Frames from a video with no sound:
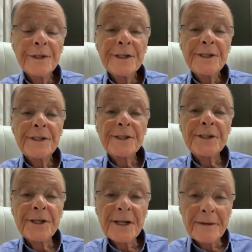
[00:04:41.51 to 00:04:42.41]
So
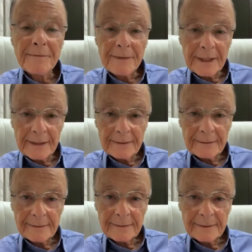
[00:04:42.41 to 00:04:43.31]
God
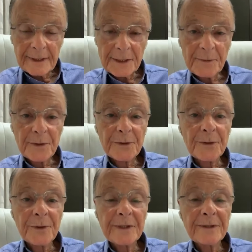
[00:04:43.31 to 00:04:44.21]
calls
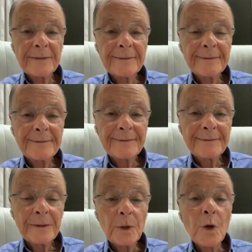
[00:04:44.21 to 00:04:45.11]
people
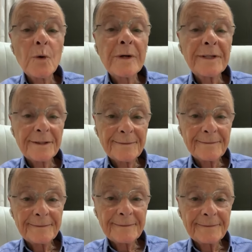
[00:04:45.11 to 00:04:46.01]
who are
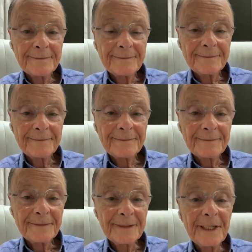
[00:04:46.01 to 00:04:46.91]
foolish
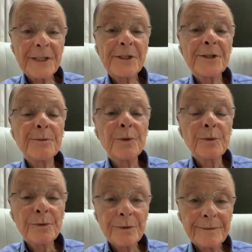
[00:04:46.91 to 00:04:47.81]
according to this world,